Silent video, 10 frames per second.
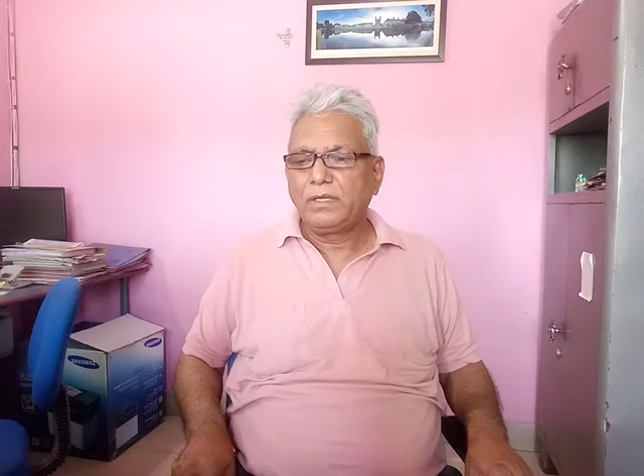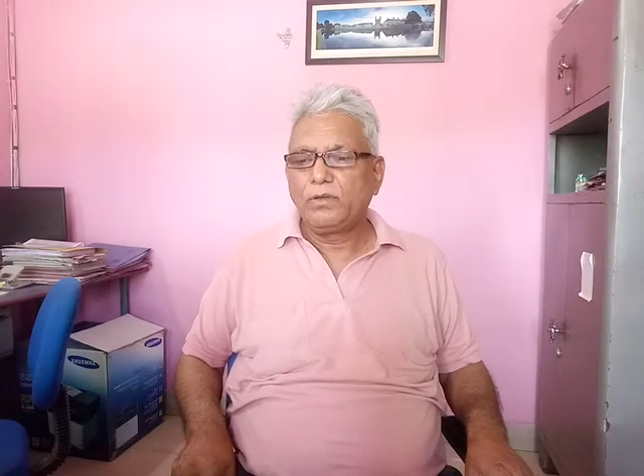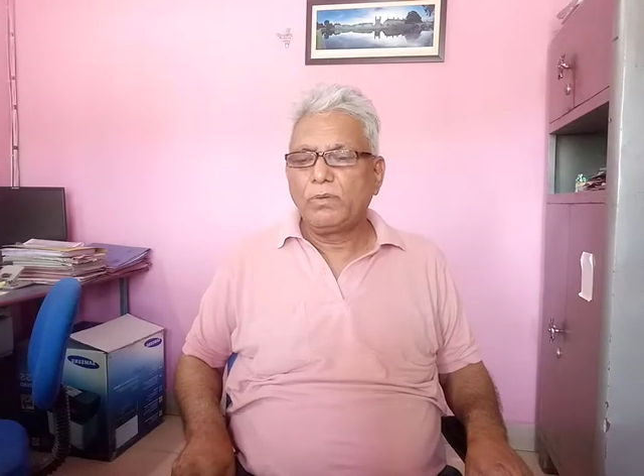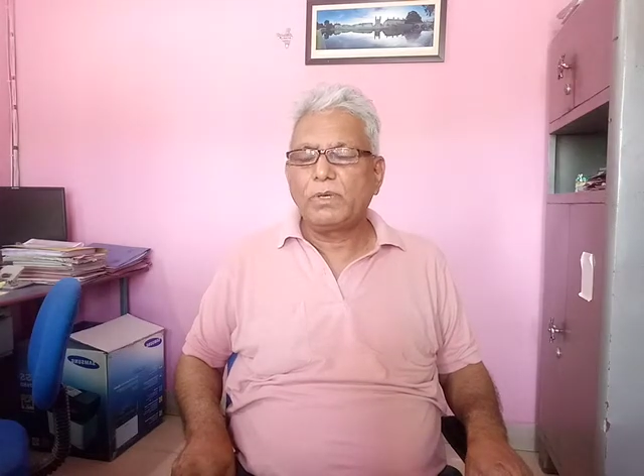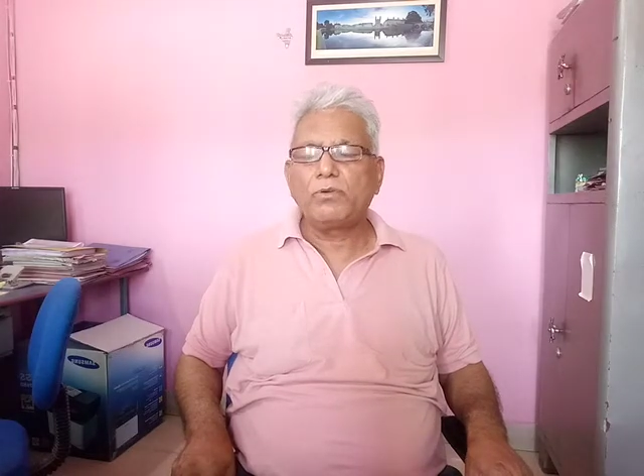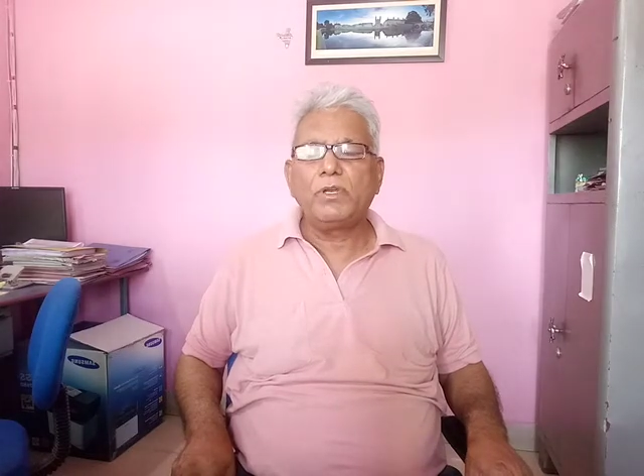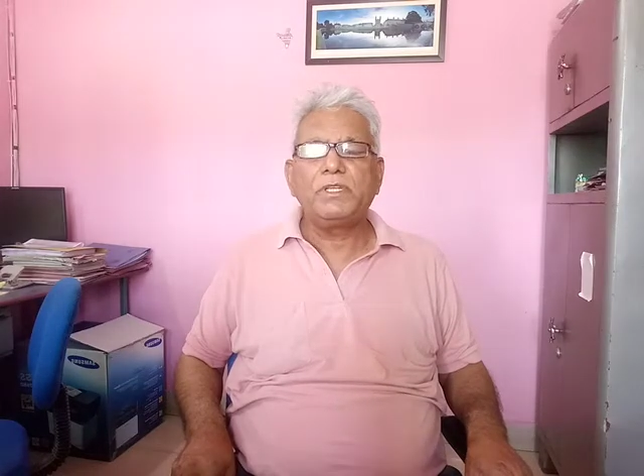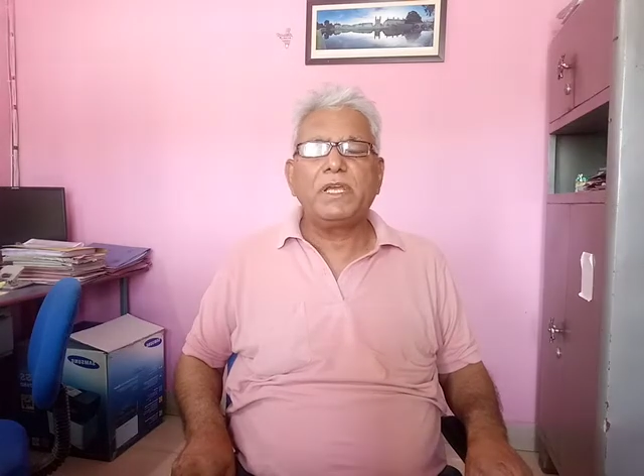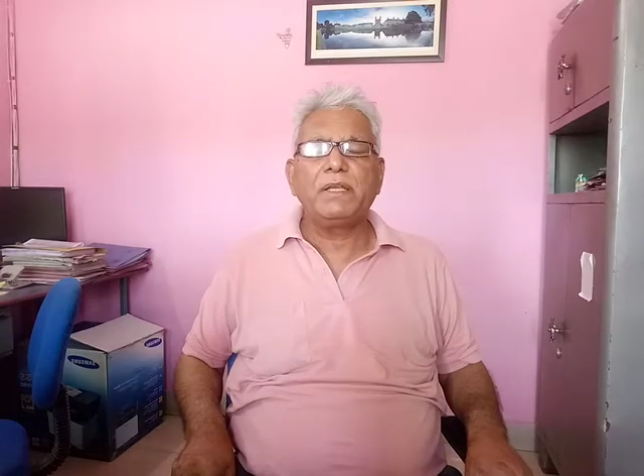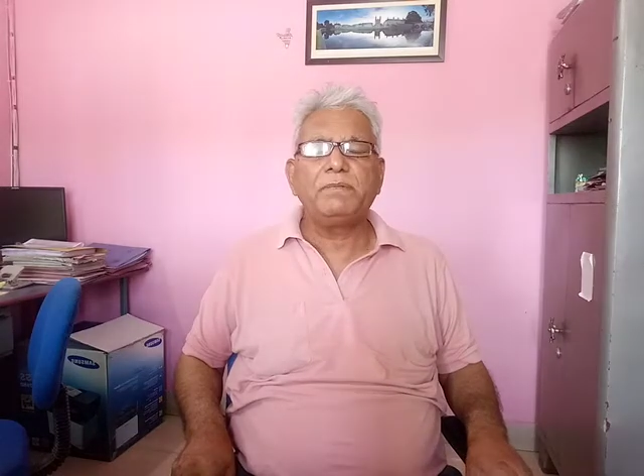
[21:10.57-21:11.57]
Global
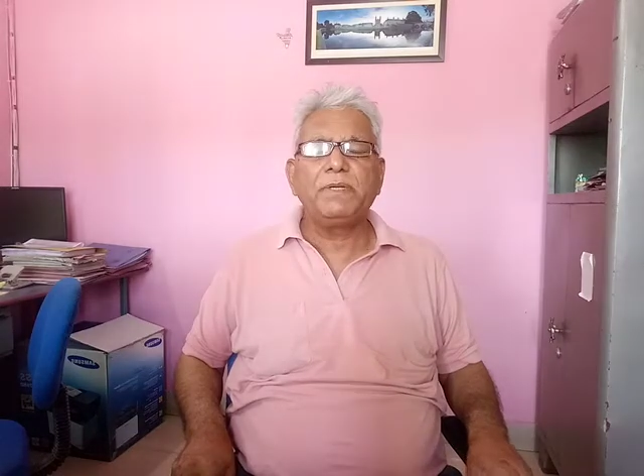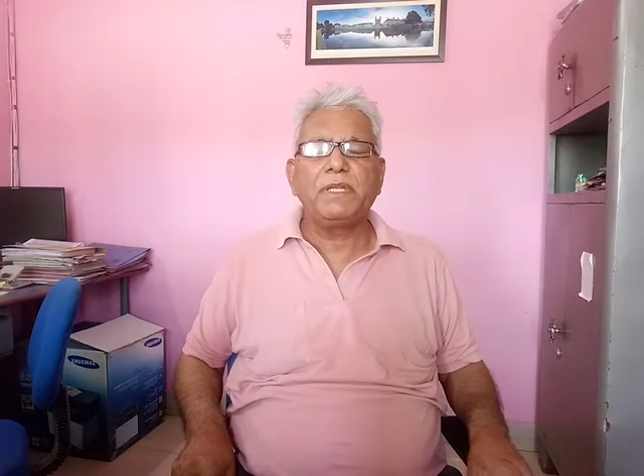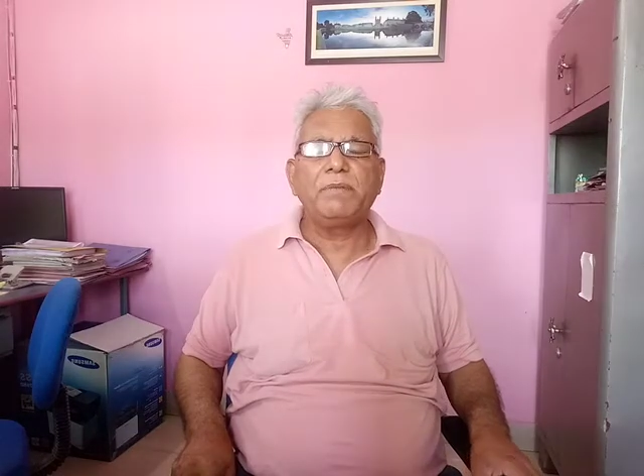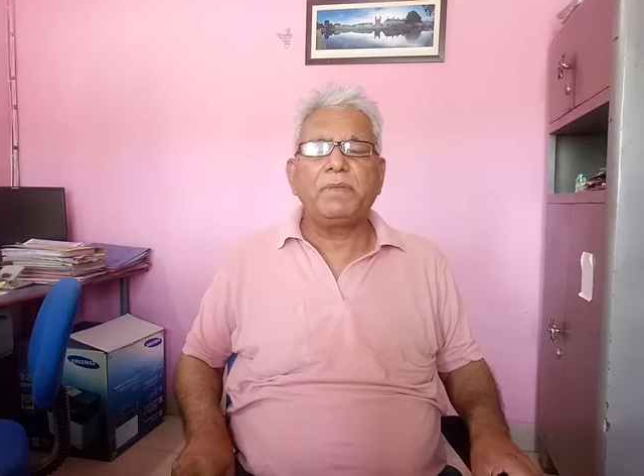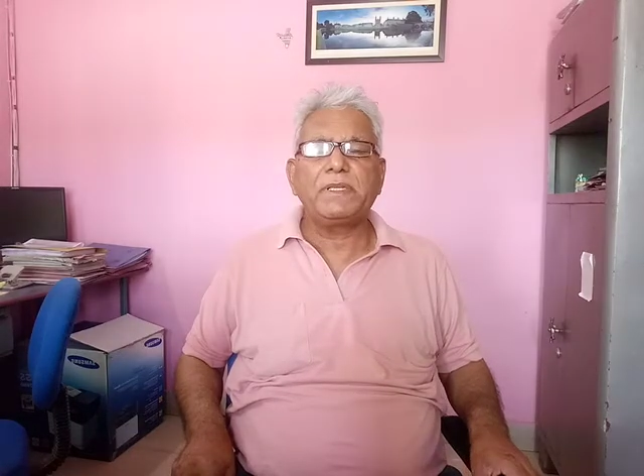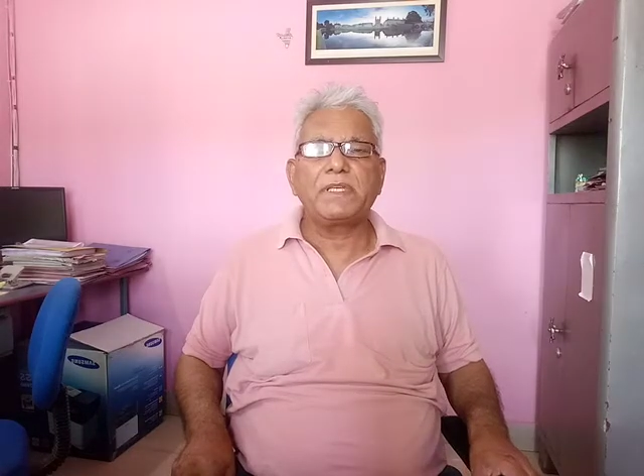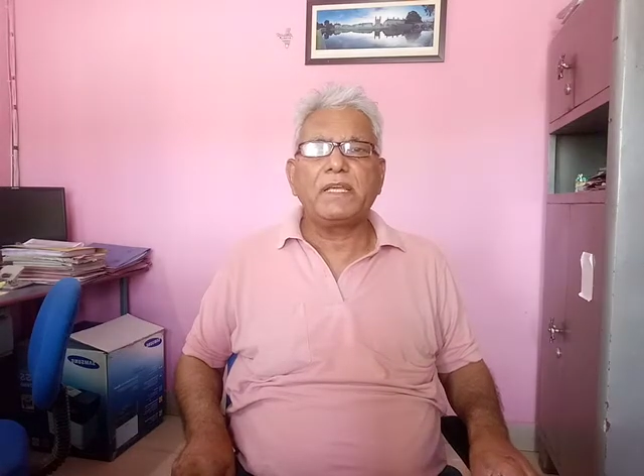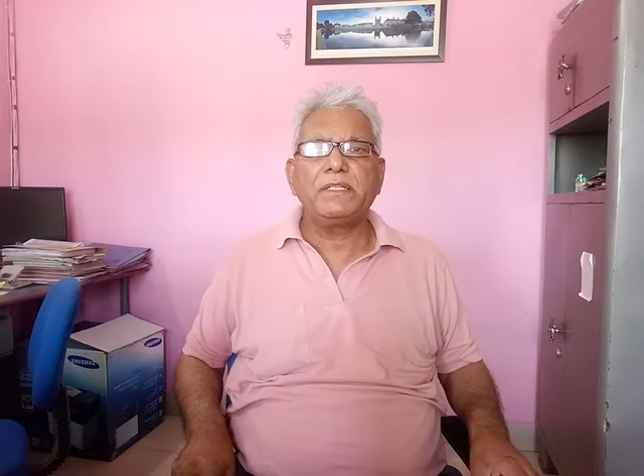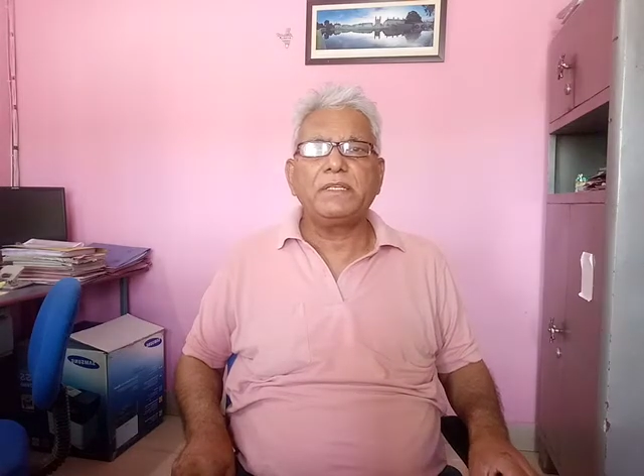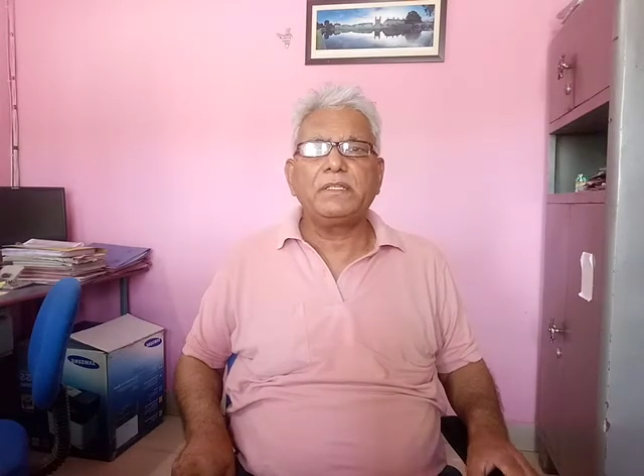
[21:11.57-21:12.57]
College has been
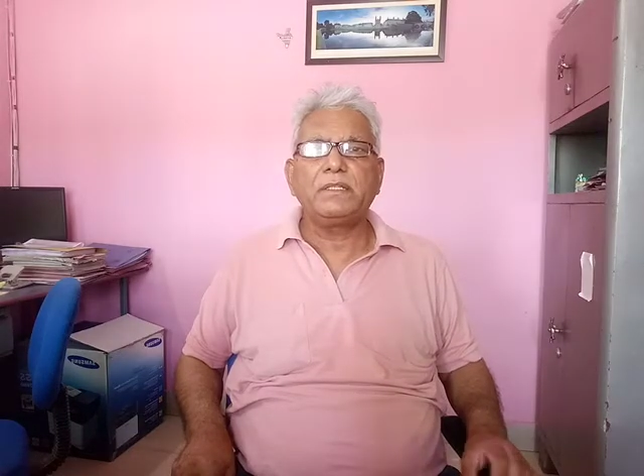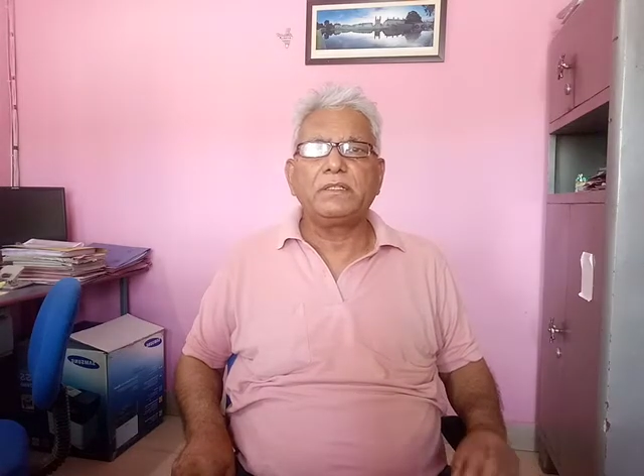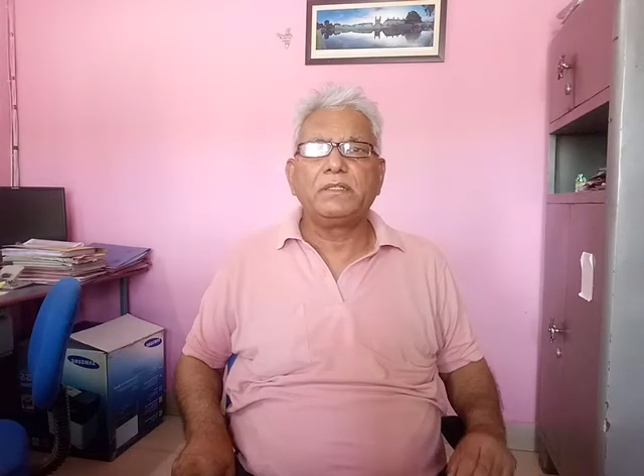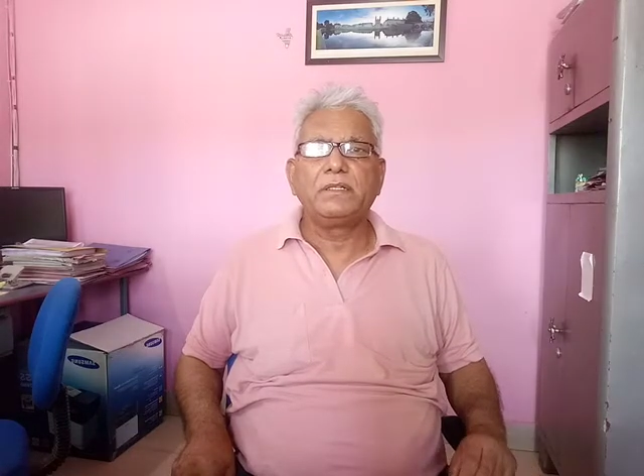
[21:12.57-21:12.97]
emphasizing